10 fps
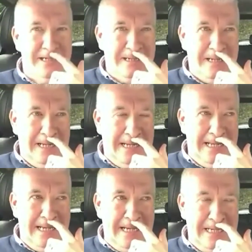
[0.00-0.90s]
you.
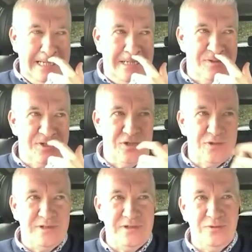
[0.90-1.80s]
And he
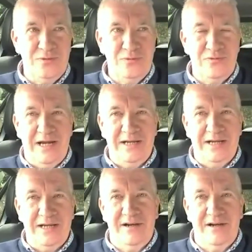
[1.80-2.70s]
introduced me to Grant
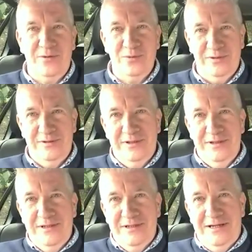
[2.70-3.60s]
Cardone.
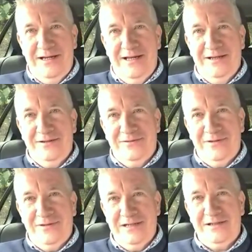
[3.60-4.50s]
And
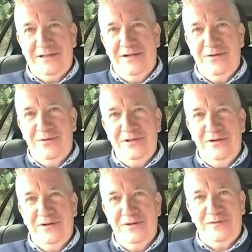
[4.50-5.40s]
Grant Cardone,
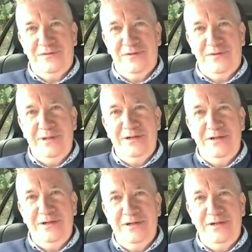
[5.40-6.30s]
I don't know if you're familiar
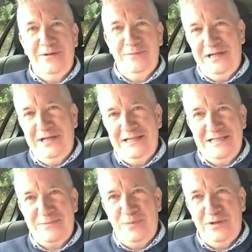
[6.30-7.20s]
with him, but
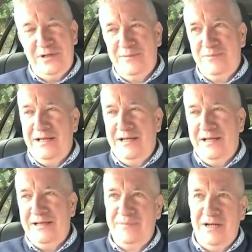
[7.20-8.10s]
he has this book
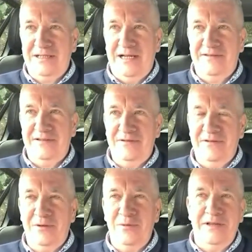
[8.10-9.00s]
and
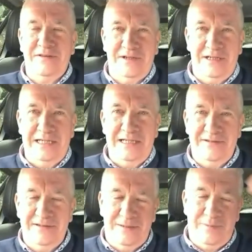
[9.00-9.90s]
podcast series. I don't
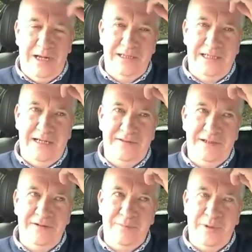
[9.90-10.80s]
necessarily listen to the
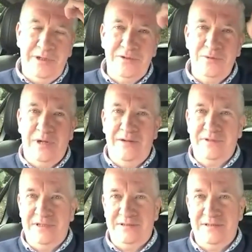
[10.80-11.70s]
podcast series, but
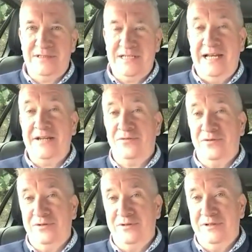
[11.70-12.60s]
I do have the
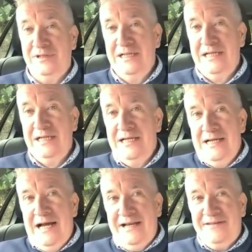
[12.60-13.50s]
10x Rule.
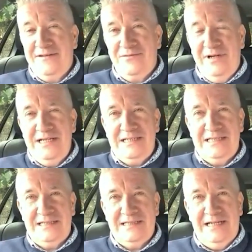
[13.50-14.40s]
And it's a
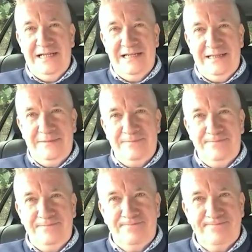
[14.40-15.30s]
great little kind
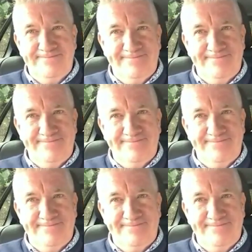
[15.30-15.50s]
of